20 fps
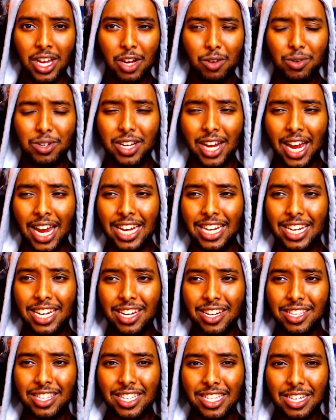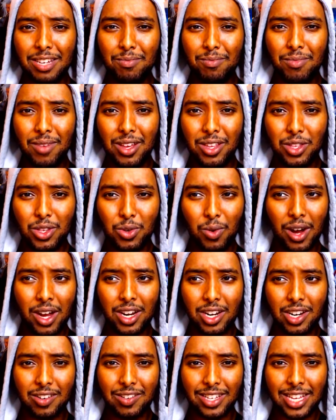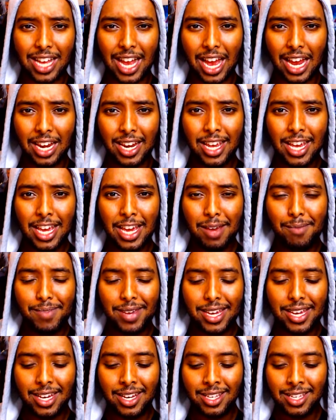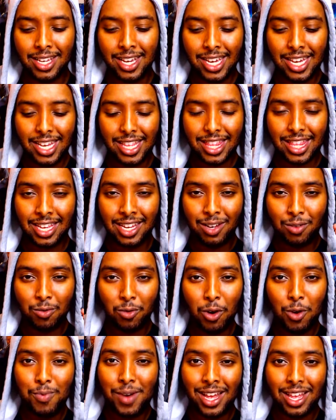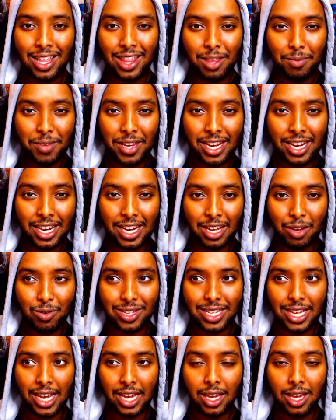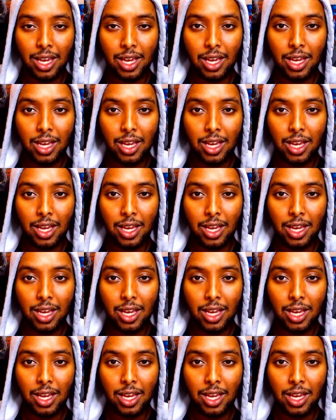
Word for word: which I didn't seem to understand because the robot in the beginning was like,